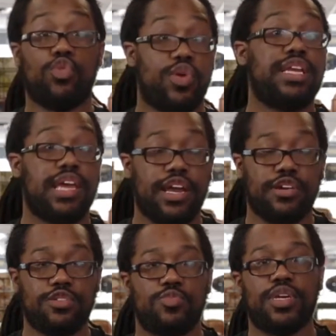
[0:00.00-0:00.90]
Green
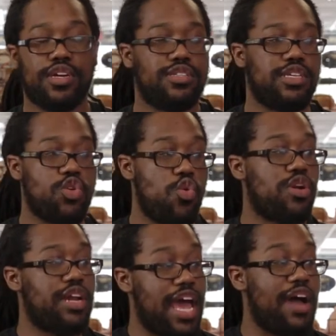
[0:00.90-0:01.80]
Lanterns, because in
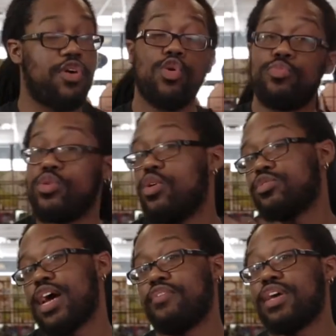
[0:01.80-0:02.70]
order to have hope, you
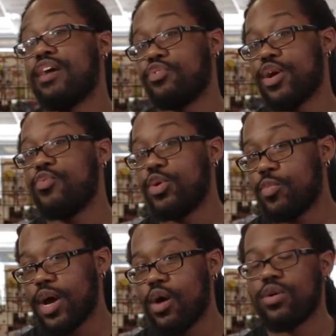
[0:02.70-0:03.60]
also have to have great
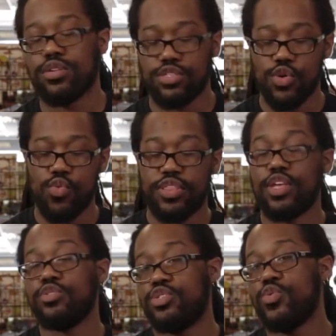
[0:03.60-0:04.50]
willpower. So when
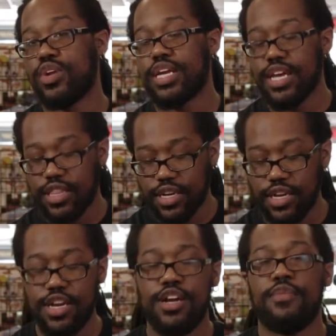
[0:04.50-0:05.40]
those two are
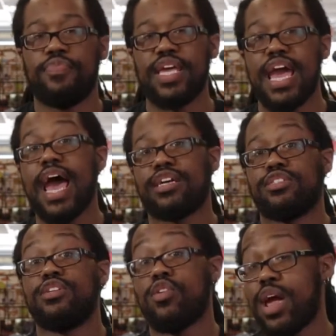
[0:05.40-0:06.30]
together, they
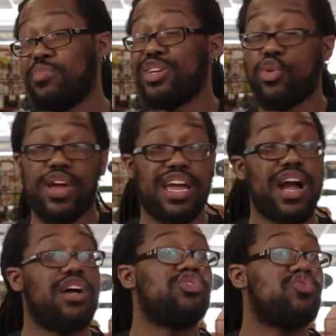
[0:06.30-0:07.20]
actually are able to create
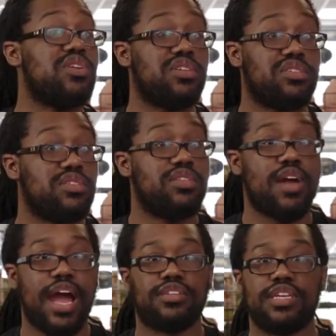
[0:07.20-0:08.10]
constructs.
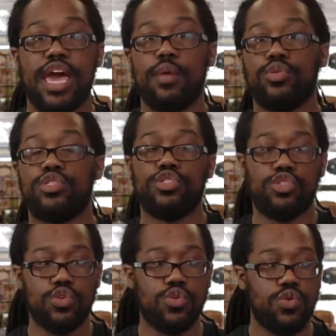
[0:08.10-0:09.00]
They're actually able to
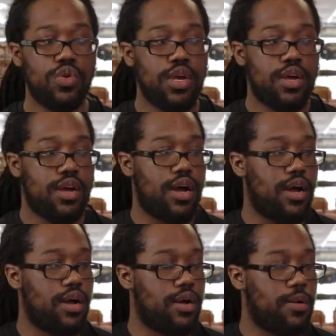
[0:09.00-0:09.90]
do
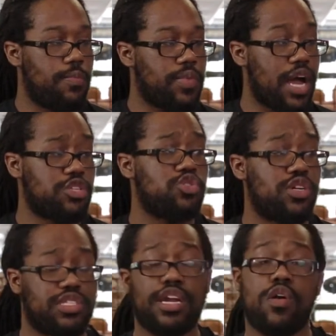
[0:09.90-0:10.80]

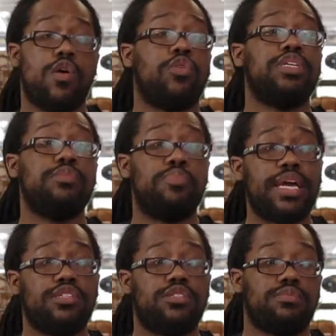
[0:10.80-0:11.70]
constructs that are only
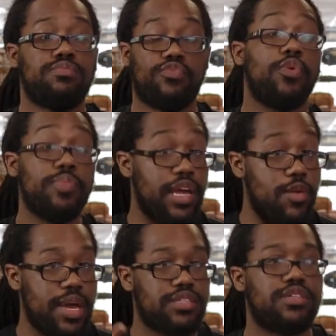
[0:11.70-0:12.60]
based from their
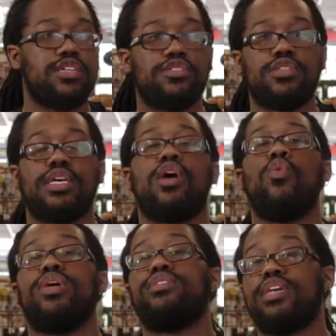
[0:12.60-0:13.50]
imagination. They
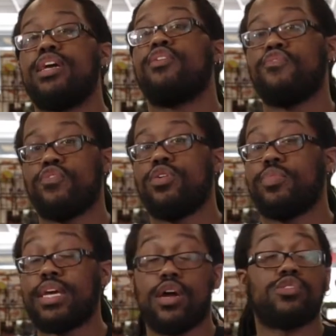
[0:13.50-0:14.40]

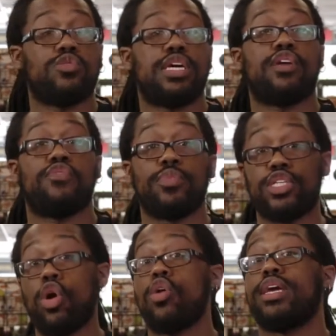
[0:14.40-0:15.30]
can also take it from the
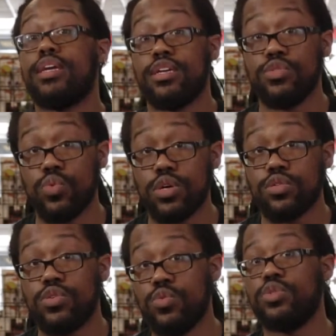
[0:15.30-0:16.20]
target as
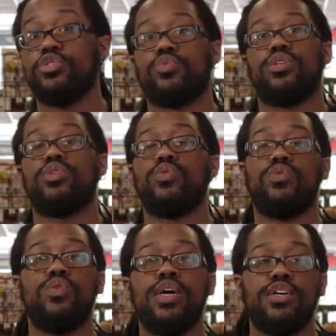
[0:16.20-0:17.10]
well too, which is really
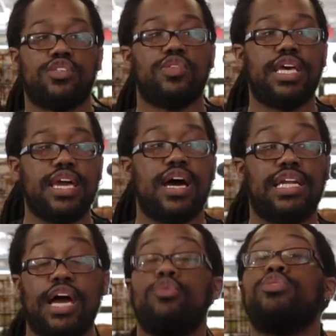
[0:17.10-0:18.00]
cool. So they
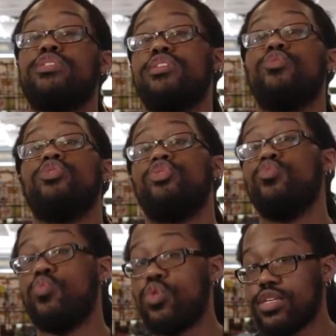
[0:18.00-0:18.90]
allow you to see what
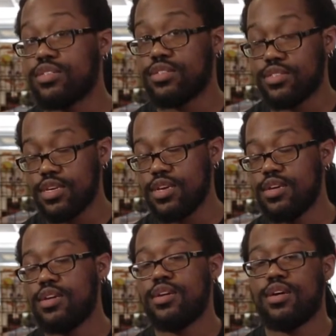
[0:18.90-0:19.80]
you want to see
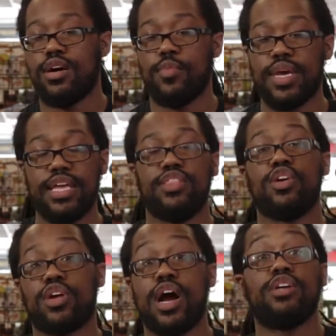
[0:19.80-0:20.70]
in
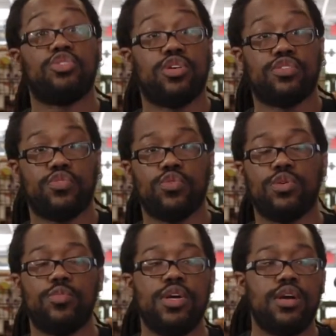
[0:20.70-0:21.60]
their construct
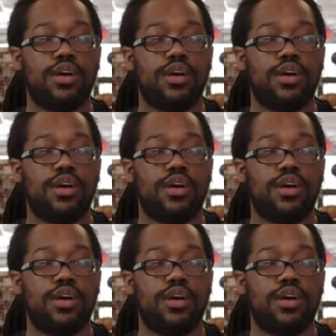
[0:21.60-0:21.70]
form.